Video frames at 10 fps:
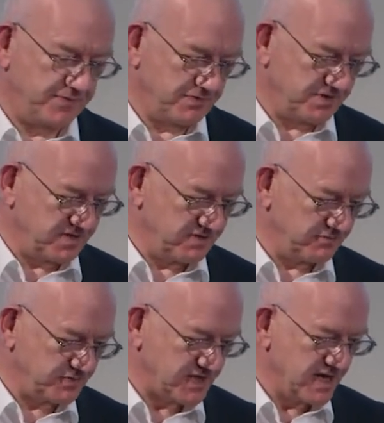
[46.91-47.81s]
You can
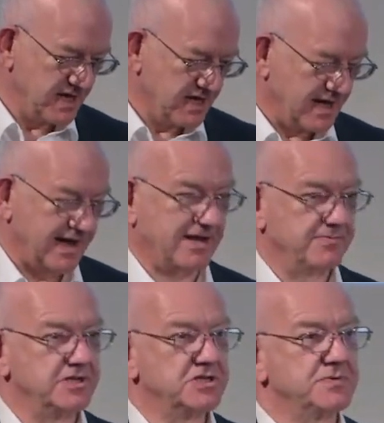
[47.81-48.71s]
use
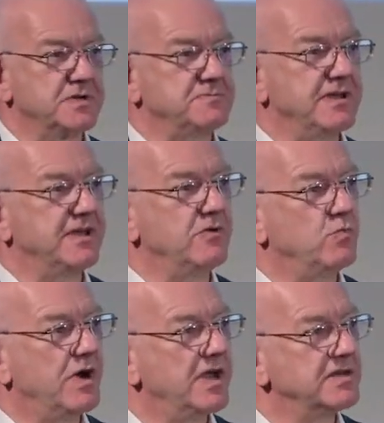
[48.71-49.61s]
economics to explain
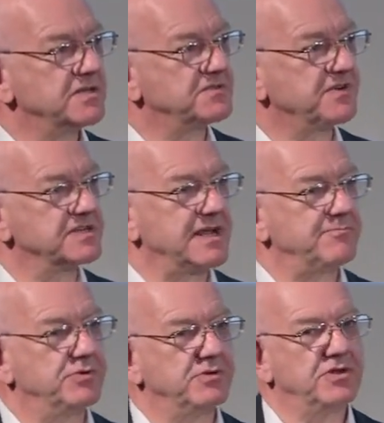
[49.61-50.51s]
why it is, for
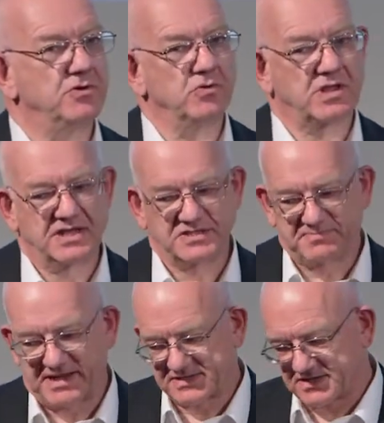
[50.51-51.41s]
example, that all kinds of
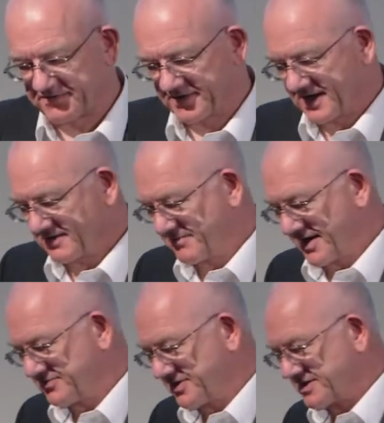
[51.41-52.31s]
bad stuff like
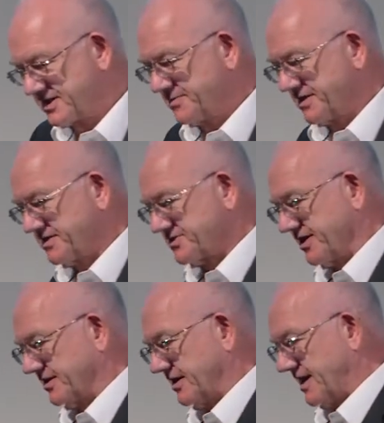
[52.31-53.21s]
Man United winning the
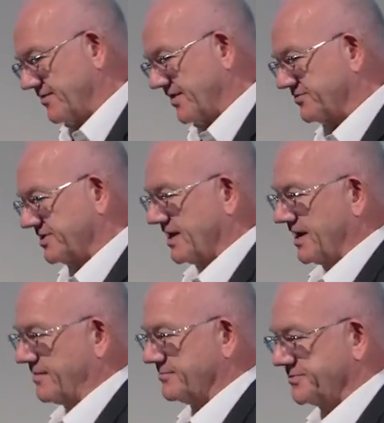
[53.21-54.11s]
title year after year
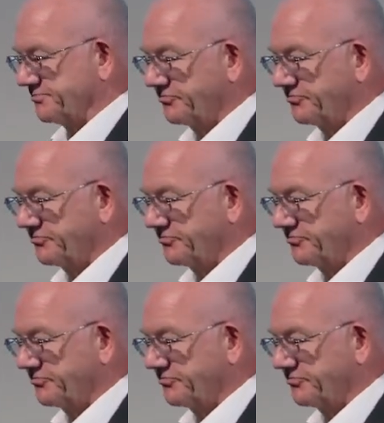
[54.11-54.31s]
happened.